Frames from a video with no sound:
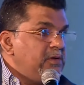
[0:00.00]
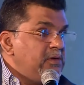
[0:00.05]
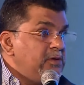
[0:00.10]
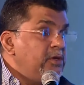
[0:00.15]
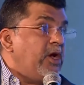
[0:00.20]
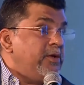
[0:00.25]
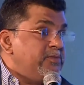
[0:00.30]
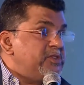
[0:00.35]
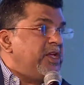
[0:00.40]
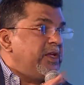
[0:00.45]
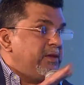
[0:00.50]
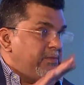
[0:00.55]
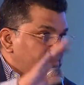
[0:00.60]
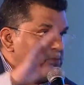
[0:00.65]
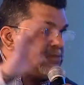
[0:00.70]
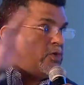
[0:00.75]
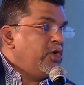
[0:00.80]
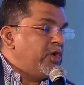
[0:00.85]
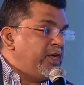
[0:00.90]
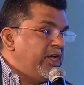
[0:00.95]
No, I'm saying
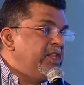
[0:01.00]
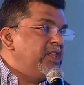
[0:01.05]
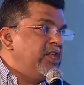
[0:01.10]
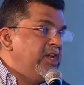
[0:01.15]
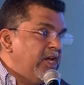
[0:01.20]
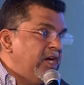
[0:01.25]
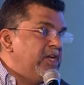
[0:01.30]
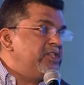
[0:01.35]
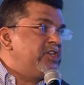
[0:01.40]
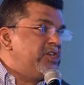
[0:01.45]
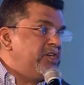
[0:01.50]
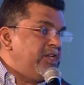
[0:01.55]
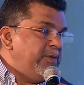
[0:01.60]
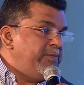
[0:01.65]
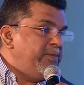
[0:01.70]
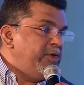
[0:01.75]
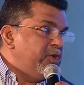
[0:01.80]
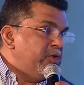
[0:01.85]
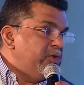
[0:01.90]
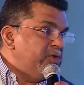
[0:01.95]
how looking at the larger
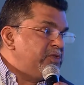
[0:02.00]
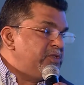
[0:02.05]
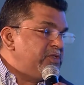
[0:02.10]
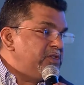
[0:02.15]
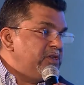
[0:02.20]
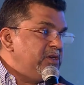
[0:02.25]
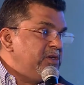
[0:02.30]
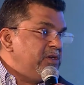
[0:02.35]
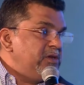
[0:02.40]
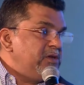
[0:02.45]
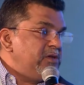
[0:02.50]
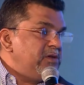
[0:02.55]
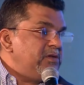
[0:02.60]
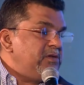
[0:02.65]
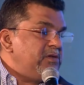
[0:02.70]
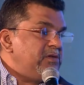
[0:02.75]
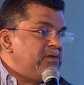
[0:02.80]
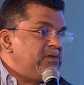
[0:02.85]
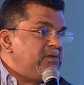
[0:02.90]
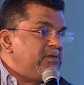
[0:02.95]
DPOs. But how
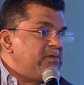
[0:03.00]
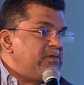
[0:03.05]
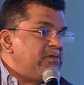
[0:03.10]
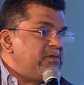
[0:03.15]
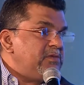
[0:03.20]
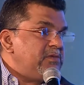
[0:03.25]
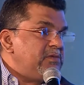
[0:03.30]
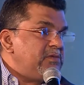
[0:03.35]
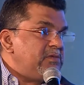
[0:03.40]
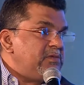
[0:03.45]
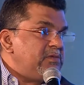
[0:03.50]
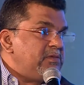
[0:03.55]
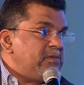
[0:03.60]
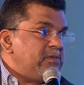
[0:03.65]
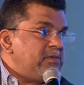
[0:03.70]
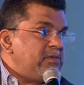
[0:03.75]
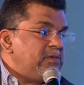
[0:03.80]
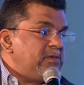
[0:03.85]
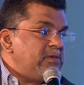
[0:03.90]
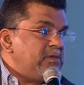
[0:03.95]
many of them have invested in
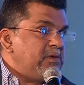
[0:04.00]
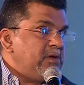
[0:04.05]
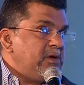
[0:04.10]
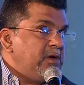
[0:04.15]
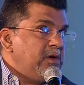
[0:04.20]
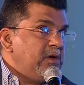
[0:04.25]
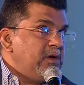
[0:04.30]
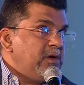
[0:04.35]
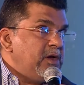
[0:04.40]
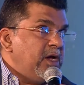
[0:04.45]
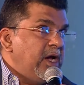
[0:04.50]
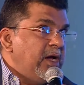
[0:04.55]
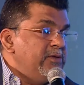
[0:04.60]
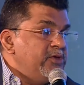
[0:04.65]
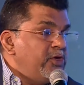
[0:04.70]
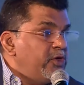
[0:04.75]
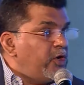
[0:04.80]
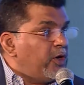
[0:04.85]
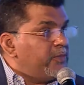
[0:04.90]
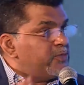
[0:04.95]
content? Uh,
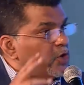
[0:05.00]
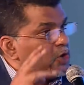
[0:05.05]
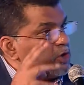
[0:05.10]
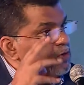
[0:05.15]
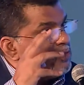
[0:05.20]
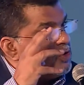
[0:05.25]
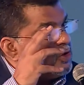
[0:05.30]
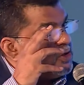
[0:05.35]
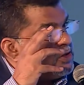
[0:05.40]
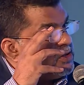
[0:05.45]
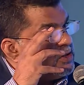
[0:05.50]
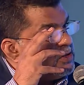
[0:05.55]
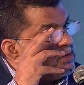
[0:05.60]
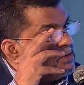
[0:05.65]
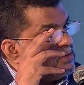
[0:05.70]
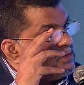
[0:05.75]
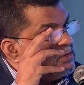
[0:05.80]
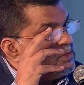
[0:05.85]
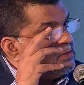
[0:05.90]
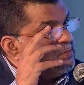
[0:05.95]
no, no, I'm talking about
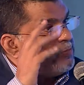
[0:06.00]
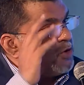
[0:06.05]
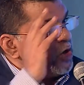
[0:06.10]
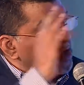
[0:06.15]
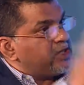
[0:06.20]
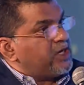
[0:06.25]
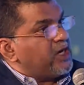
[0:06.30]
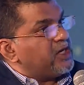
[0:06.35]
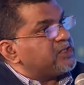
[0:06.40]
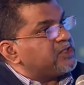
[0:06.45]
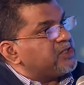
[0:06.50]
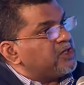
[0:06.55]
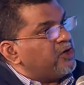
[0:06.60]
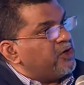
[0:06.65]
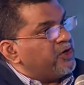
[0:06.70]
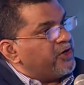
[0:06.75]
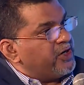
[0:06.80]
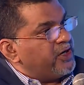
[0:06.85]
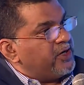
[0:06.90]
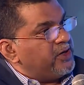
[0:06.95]
broadcaster
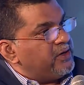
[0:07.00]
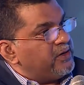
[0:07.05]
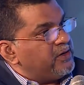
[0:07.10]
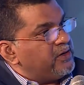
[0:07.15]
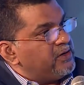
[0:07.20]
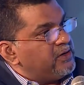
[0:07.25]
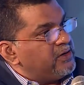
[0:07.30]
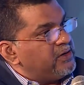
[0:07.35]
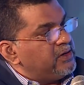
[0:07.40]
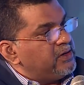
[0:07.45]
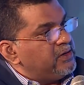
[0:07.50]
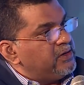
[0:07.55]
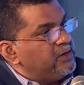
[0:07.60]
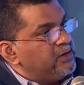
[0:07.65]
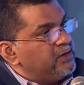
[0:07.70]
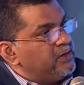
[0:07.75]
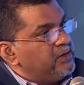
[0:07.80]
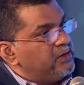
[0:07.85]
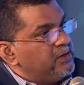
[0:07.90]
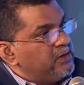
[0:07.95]
content.
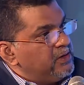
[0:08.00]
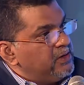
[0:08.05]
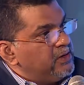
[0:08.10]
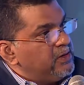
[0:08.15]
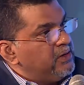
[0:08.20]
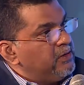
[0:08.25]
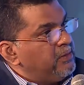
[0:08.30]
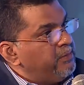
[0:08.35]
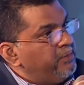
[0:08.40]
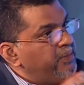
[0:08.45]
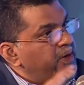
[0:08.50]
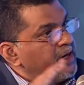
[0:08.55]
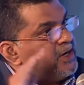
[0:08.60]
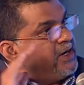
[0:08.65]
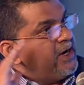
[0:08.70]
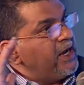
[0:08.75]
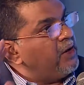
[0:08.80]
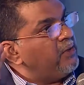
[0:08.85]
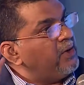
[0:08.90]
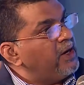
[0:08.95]
Okay. But
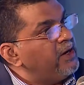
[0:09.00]
now